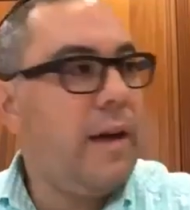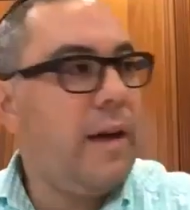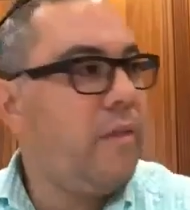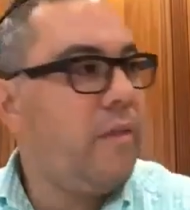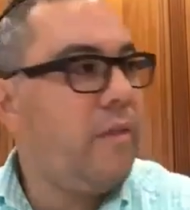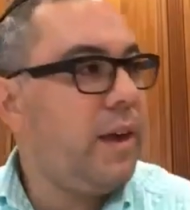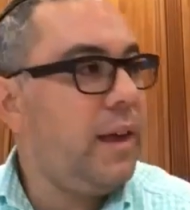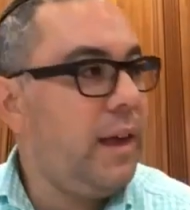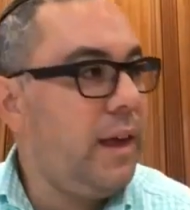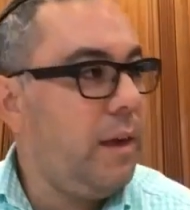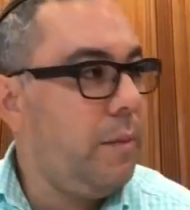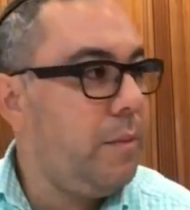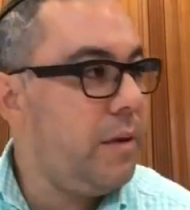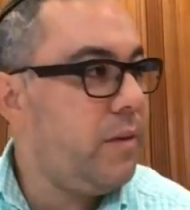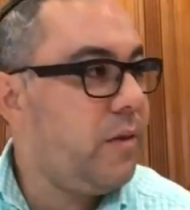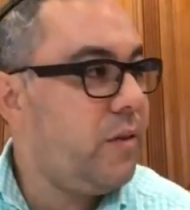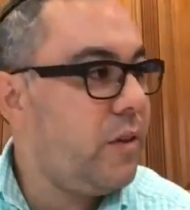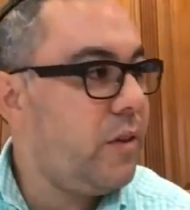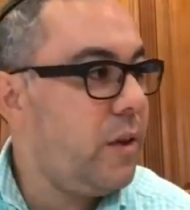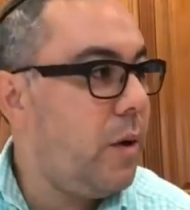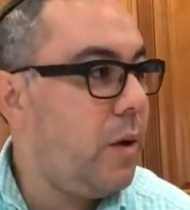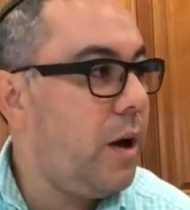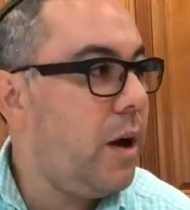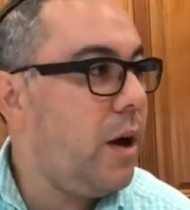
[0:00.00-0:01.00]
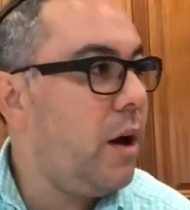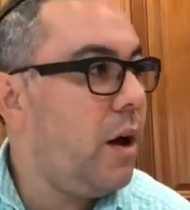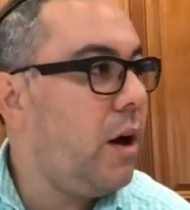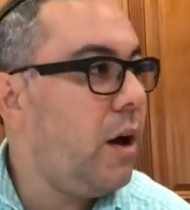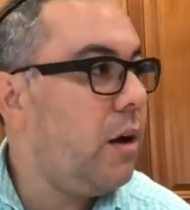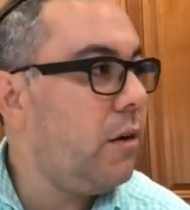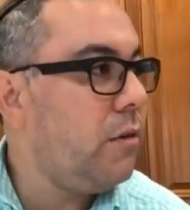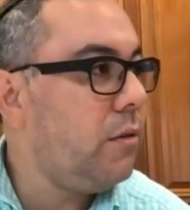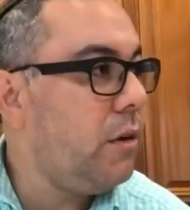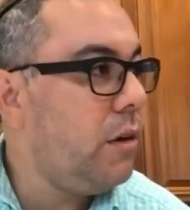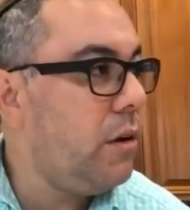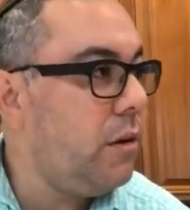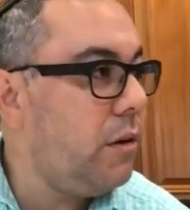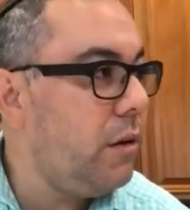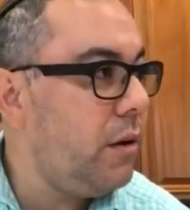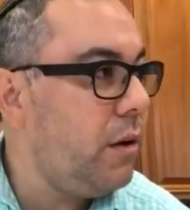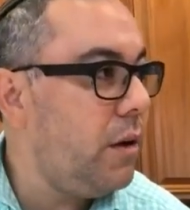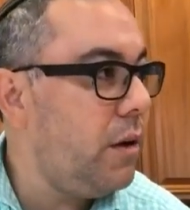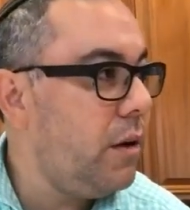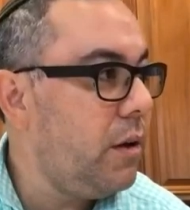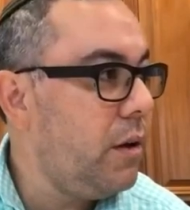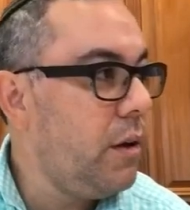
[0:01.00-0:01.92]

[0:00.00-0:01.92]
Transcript: Vayihi ben Soa ha'aron.